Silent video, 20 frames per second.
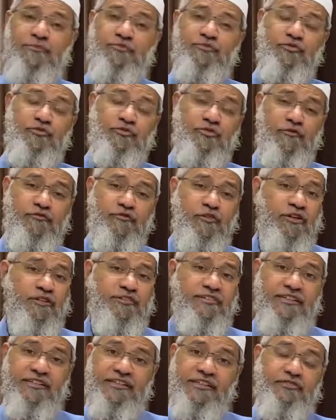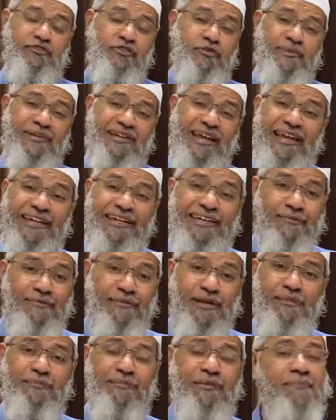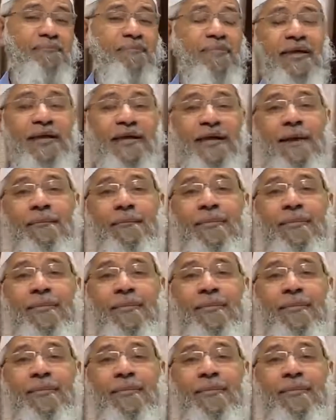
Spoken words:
Some schools of thought say it should be 19 minimum.